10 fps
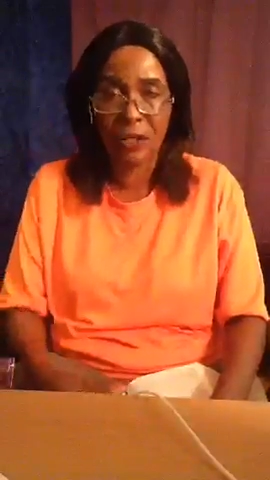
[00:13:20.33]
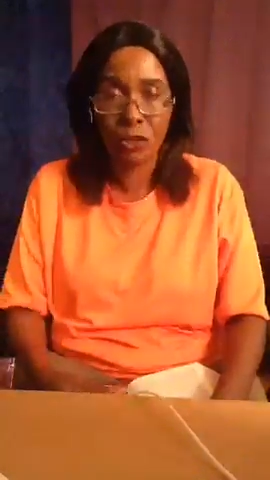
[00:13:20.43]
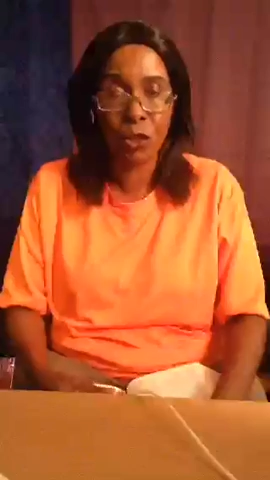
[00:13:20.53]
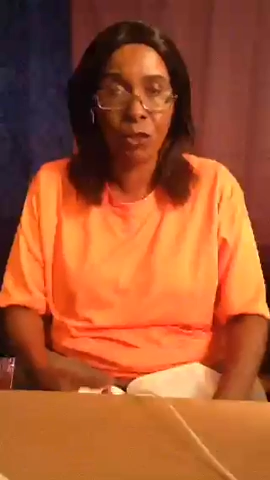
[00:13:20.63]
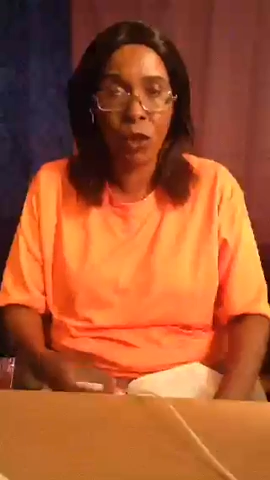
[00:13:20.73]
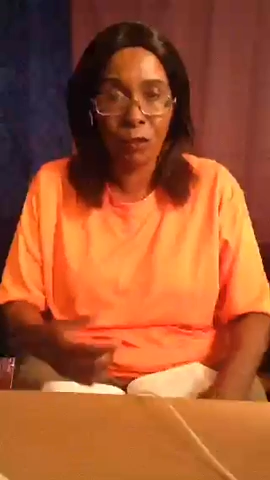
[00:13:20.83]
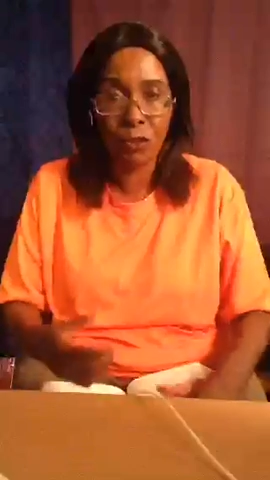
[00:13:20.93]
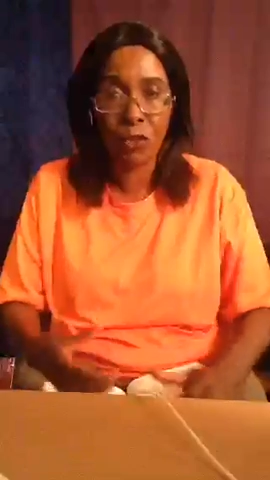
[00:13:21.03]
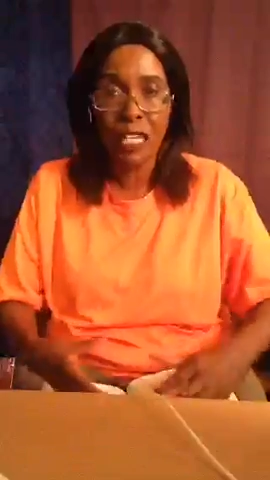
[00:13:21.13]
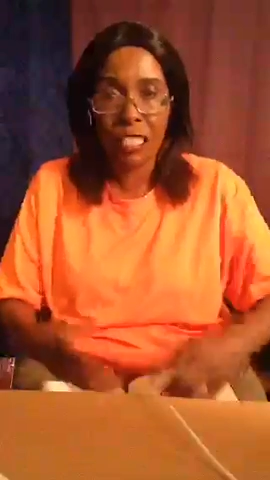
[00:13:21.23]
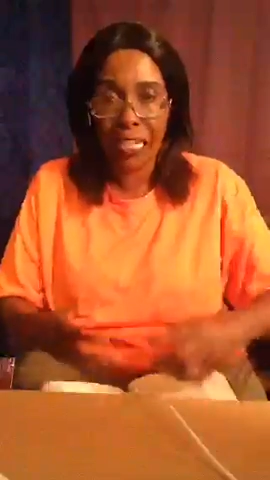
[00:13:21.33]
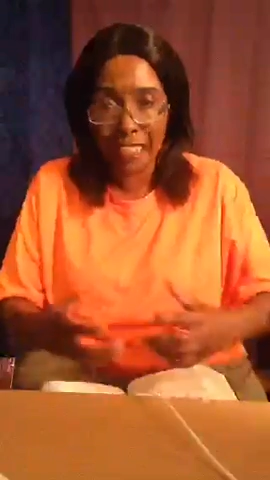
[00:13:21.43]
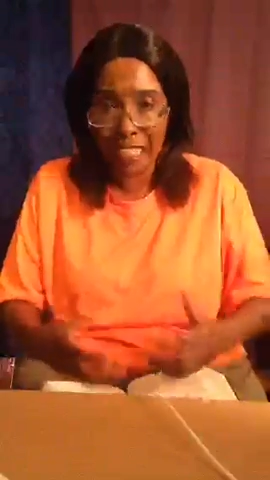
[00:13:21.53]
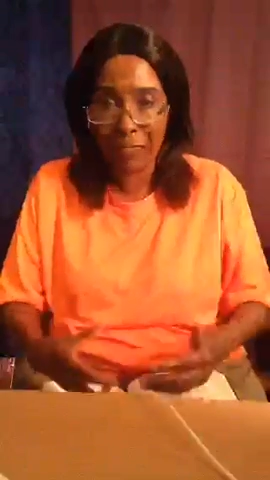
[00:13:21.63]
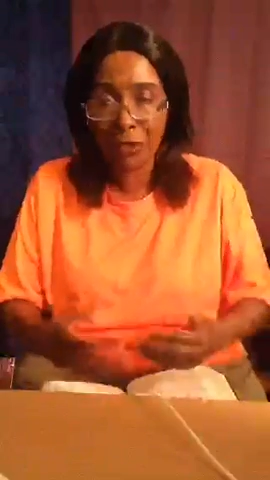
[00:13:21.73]
So you have the
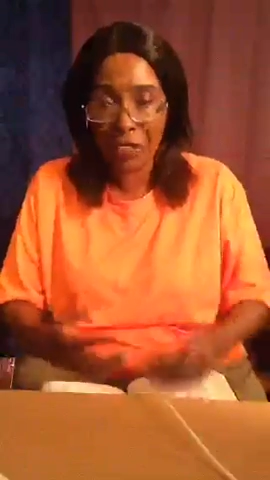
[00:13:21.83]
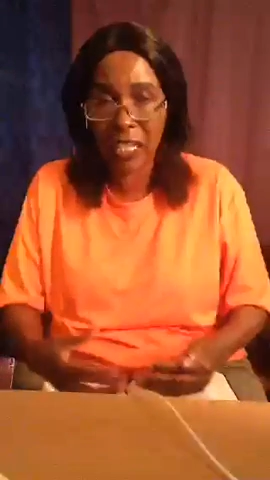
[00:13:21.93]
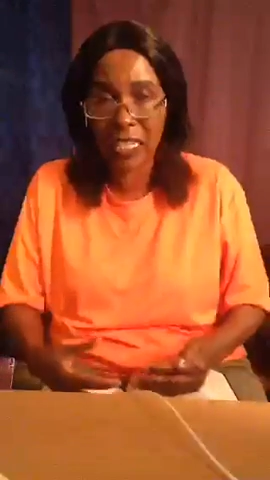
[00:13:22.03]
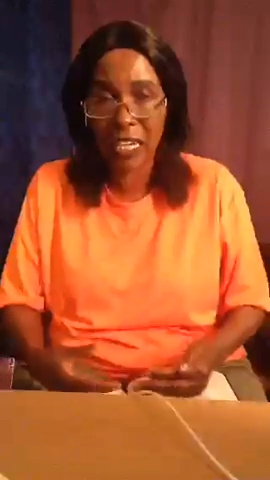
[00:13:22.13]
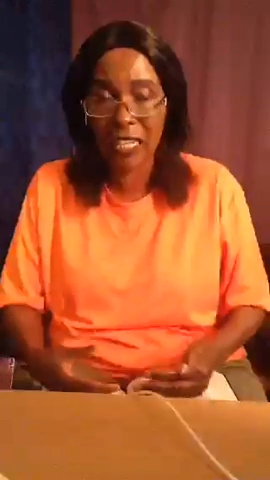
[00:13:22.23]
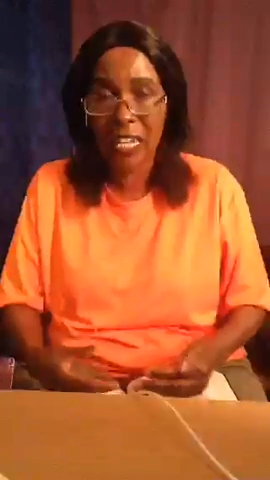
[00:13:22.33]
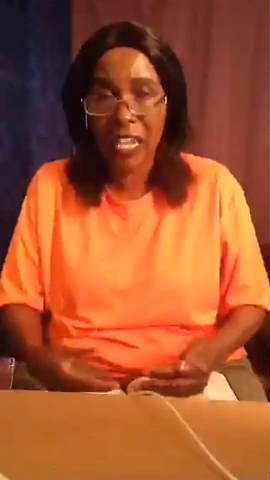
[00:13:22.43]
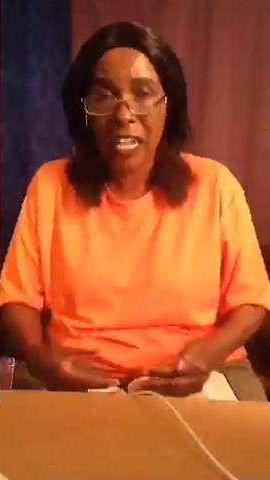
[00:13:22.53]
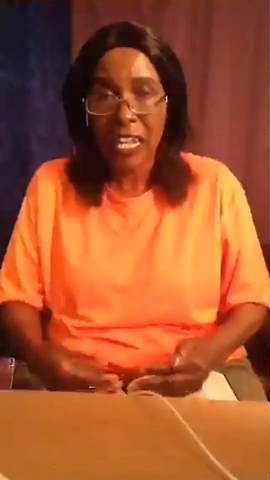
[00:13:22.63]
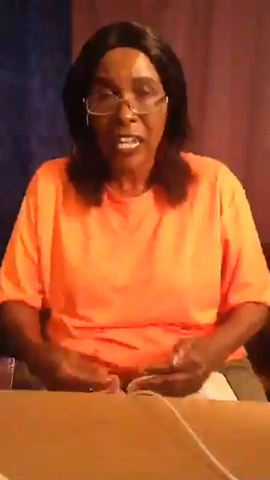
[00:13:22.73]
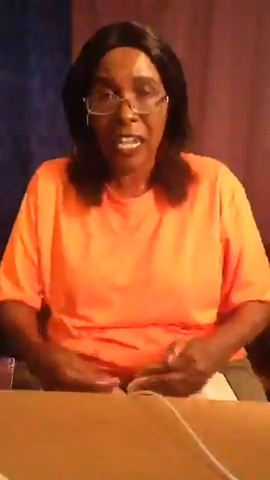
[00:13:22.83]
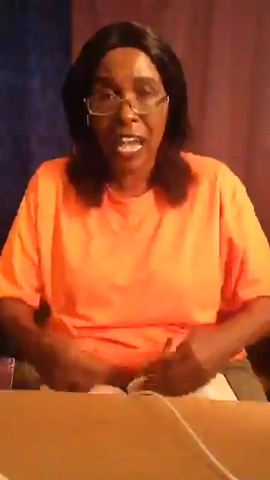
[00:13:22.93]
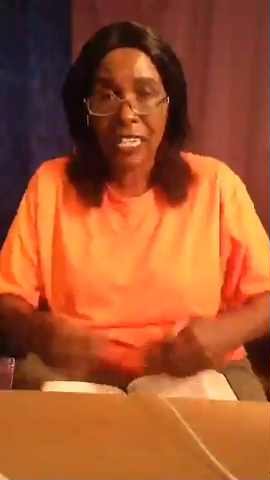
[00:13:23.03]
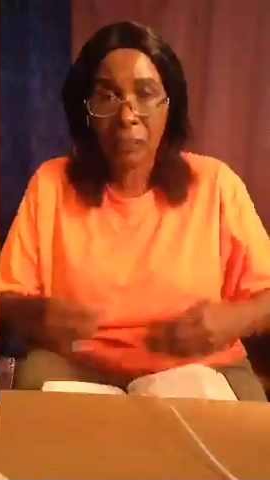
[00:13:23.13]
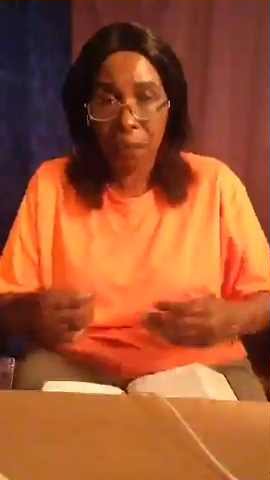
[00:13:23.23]
devil, Satan,
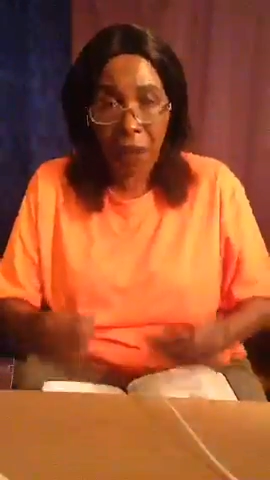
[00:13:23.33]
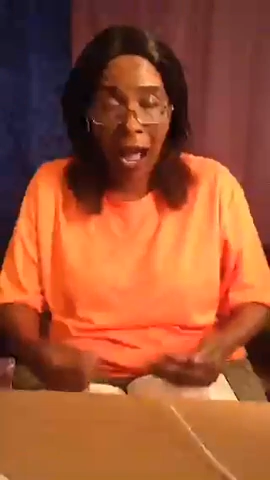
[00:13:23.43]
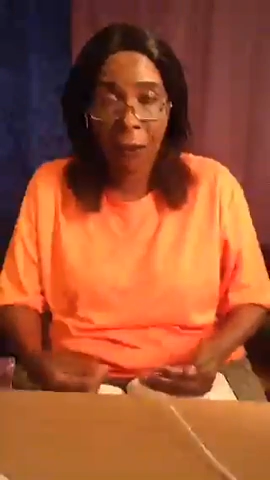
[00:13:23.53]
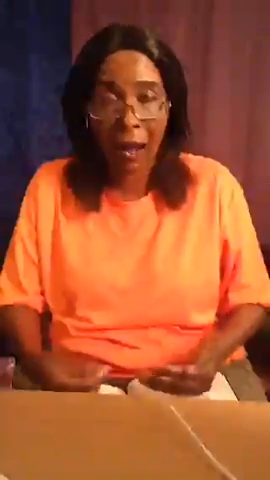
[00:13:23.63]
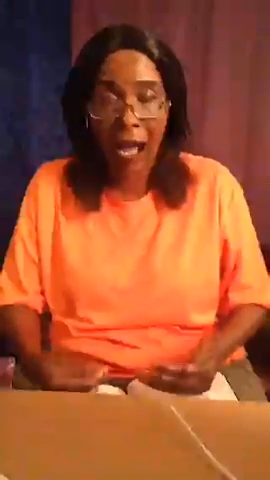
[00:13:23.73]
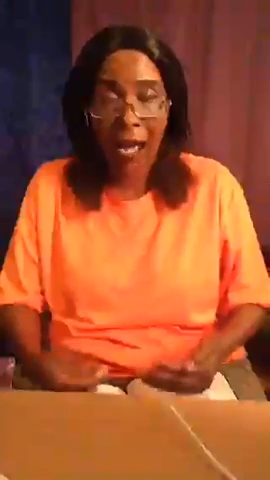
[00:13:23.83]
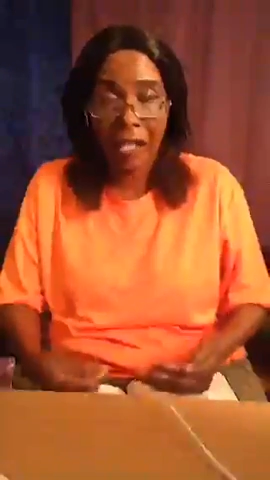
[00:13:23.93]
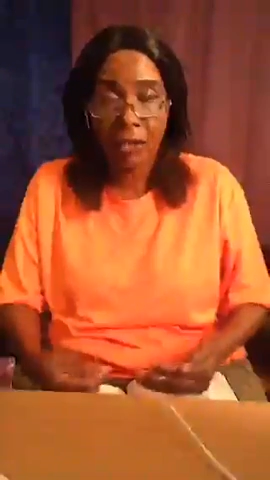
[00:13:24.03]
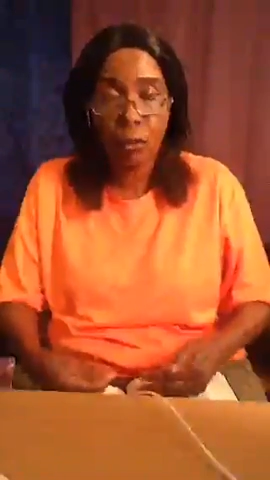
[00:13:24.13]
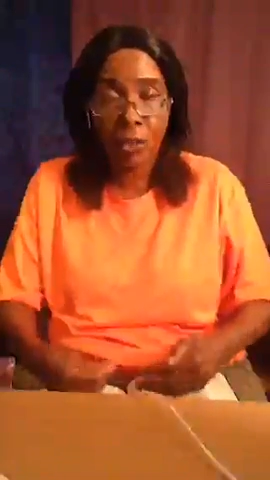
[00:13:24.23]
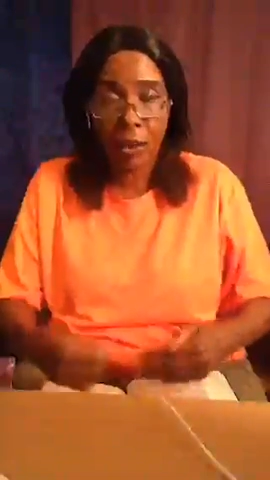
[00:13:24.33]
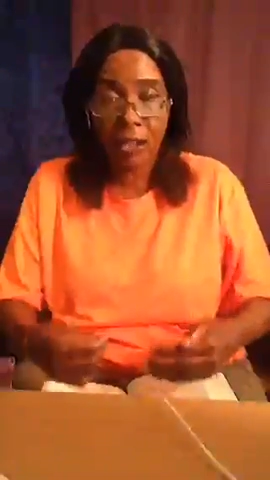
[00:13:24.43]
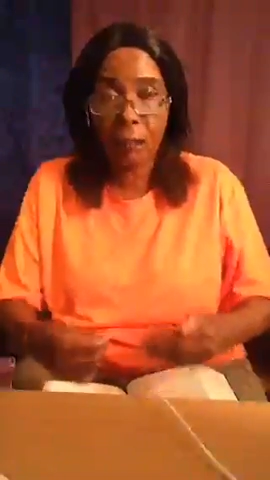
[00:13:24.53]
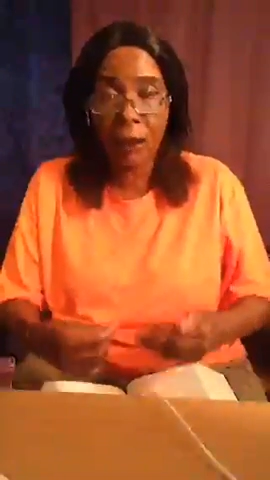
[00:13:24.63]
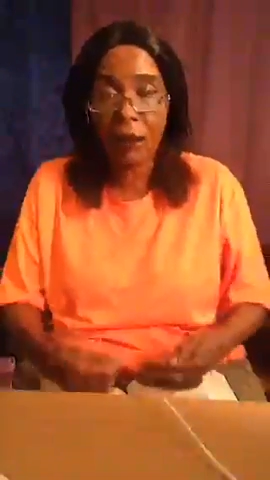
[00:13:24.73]
he has power to
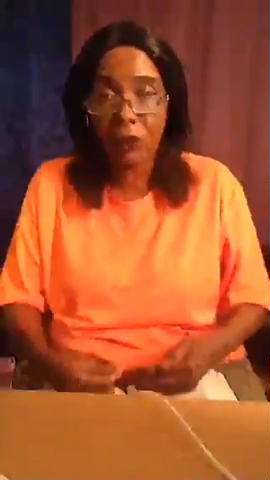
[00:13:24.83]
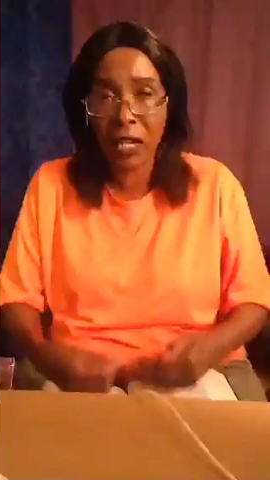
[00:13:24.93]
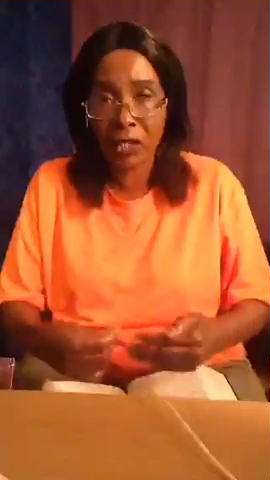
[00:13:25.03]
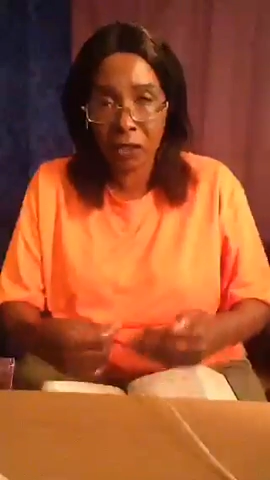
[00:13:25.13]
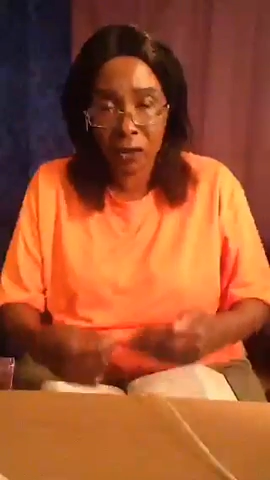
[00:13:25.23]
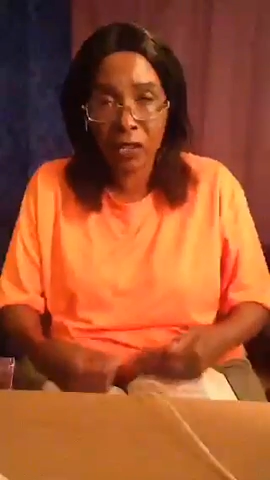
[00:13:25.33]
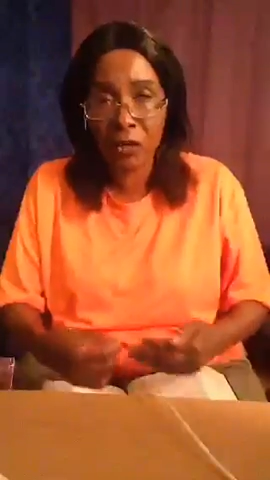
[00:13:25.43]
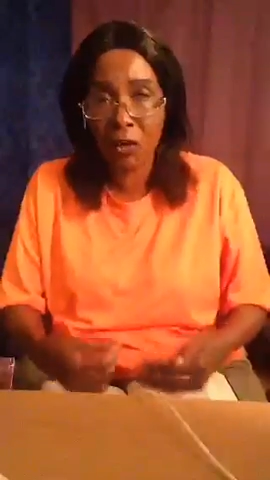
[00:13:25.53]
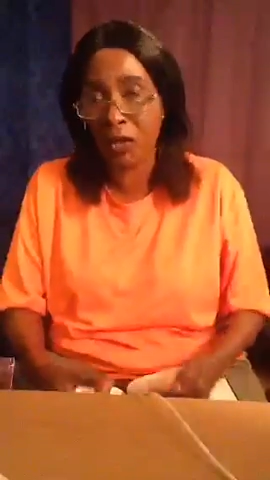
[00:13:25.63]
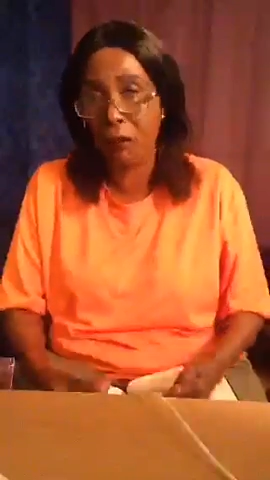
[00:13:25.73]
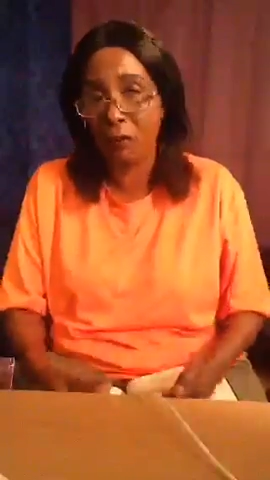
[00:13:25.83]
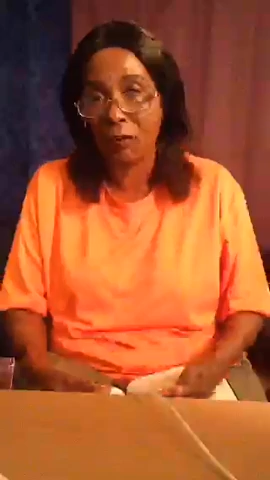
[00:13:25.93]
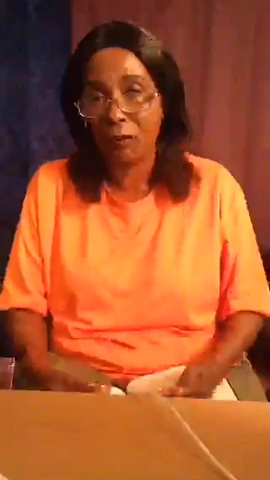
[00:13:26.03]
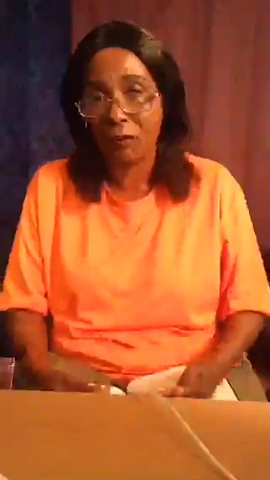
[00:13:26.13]
those people who does not know him.